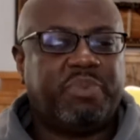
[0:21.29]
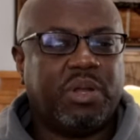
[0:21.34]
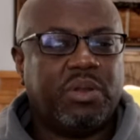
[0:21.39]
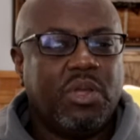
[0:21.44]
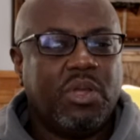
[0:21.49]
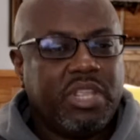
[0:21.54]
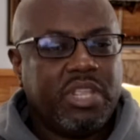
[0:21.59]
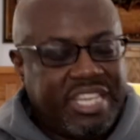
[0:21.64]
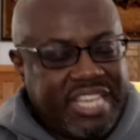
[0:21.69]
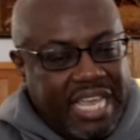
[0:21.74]

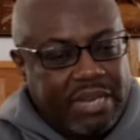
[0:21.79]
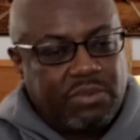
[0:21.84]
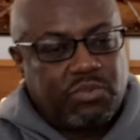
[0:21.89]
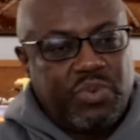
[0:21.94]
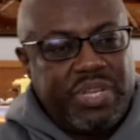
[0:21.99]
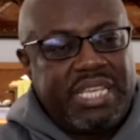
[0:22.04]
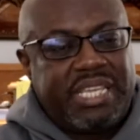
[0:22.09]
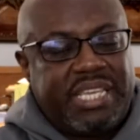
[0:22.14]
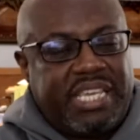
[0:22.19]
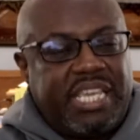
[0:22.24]
but yet
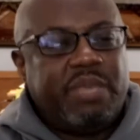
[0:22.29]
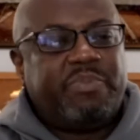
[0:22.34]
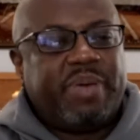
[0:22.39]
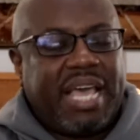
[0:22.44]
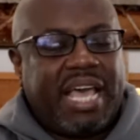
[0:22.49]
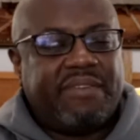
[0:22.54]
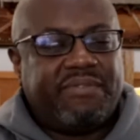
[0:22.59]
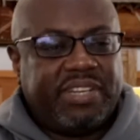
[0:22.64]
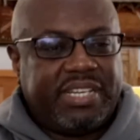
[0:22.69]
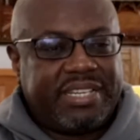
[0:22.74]
we keep
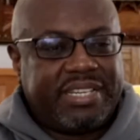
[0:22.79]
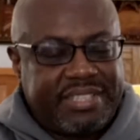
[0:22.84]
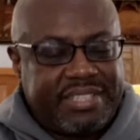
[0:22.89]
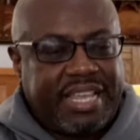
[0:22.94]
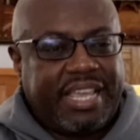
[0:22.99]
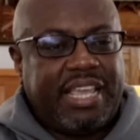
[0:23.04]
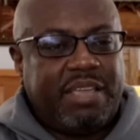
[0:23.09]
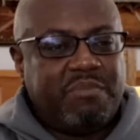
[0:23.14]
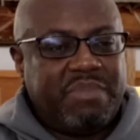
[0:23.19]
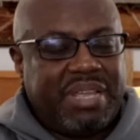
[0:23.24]
having the
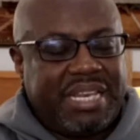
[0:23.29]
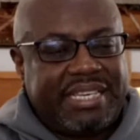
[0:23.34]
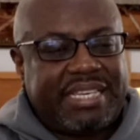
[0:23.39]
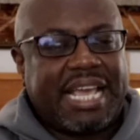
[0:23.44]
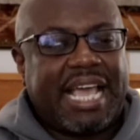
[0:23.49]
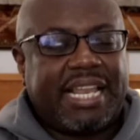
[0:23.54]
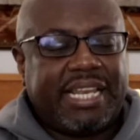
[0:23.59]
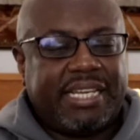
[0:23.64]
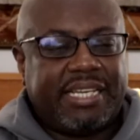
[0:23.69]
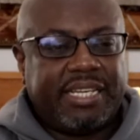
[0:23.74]
same
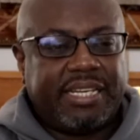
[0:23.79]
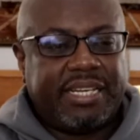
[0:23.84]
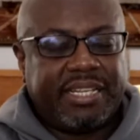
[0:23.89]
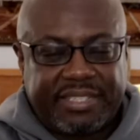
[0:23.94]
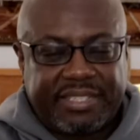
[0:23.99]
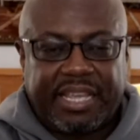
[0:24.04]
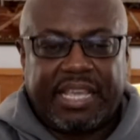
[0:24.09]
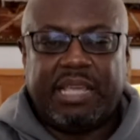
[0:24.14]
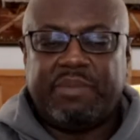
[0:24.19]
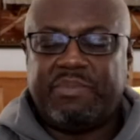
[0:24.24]
mentality, the
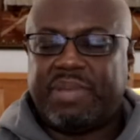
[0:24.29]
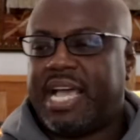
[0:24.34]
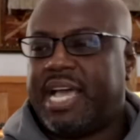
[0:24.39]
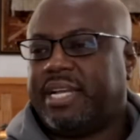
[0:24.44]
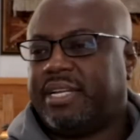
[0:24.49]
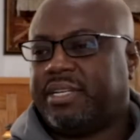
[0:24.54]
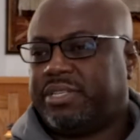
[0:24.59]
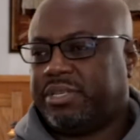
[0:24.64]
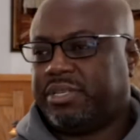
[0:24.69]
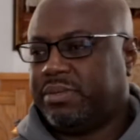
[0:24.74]
same
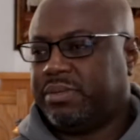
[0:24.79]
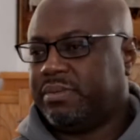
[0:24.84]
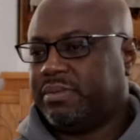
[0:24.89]
attitude?